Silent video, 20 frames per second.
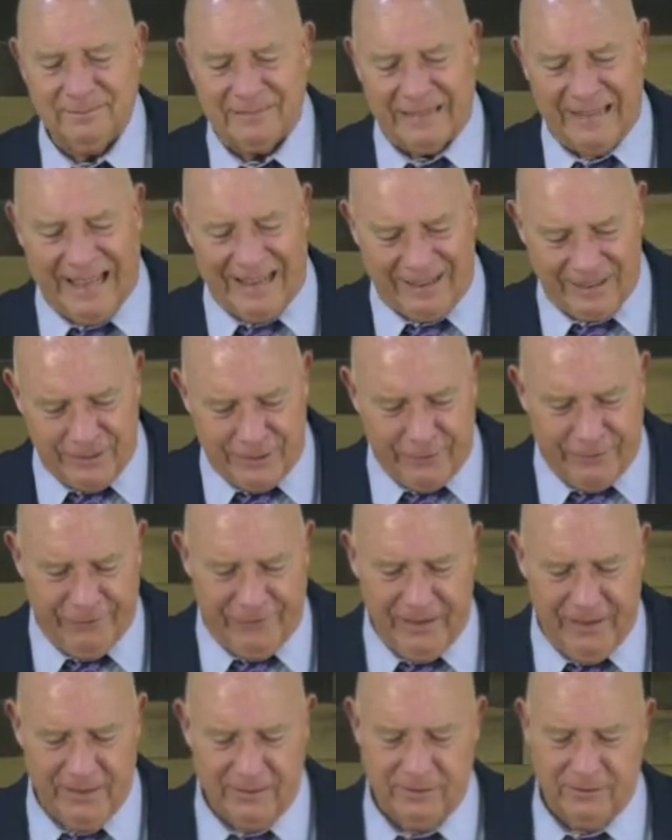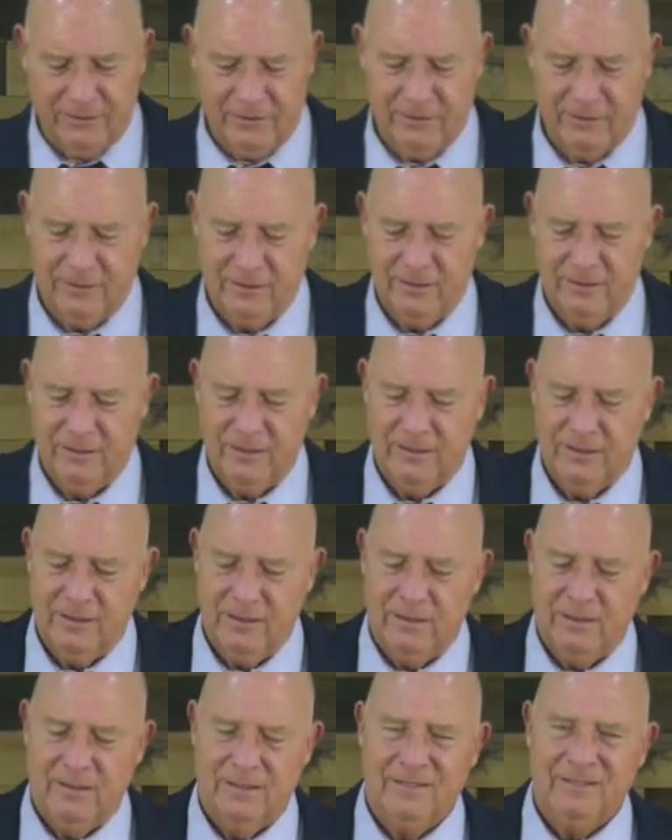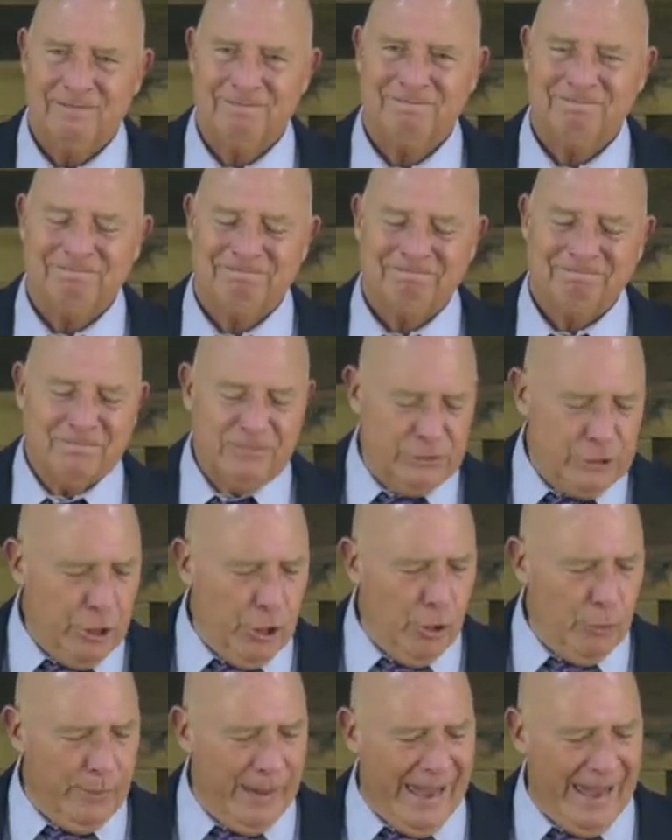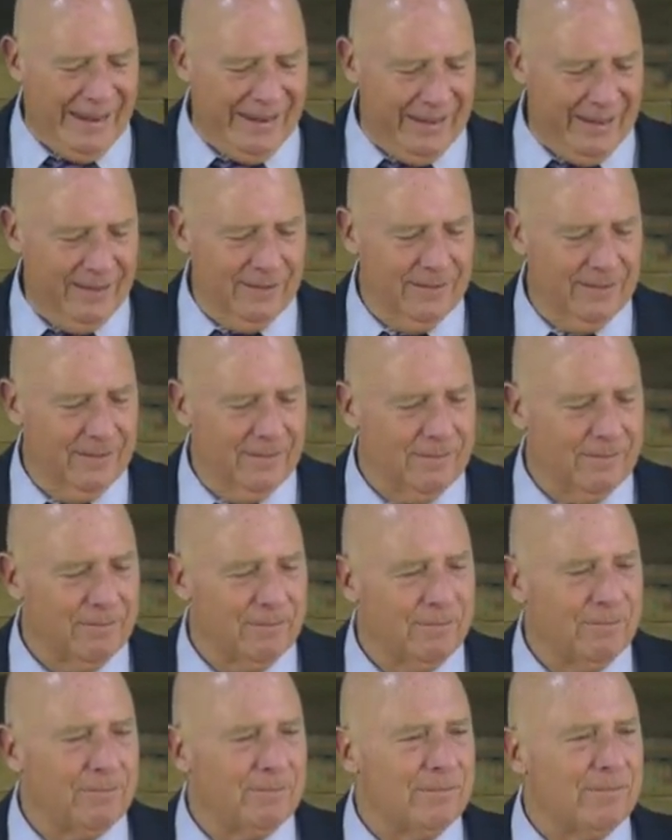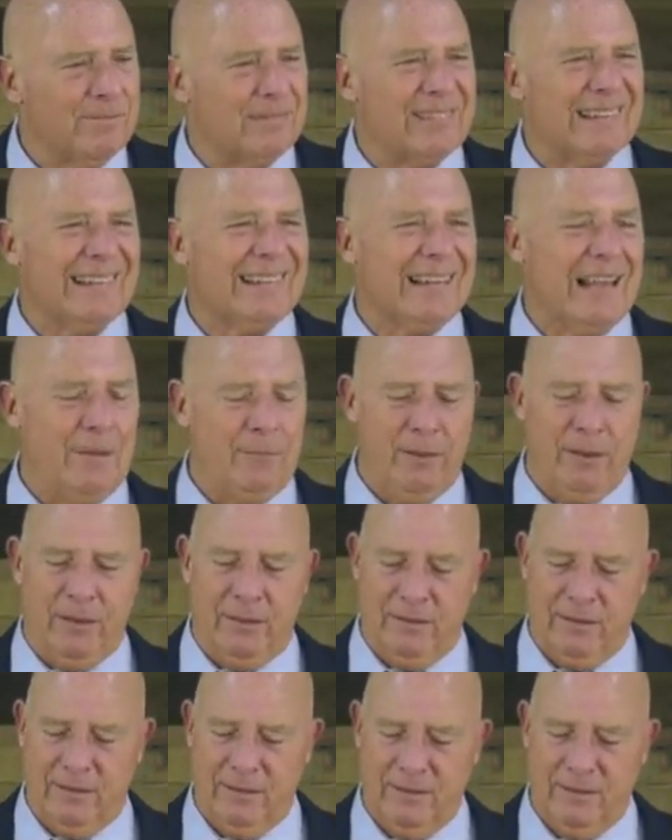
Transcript: had a defense, Job had a dilemma.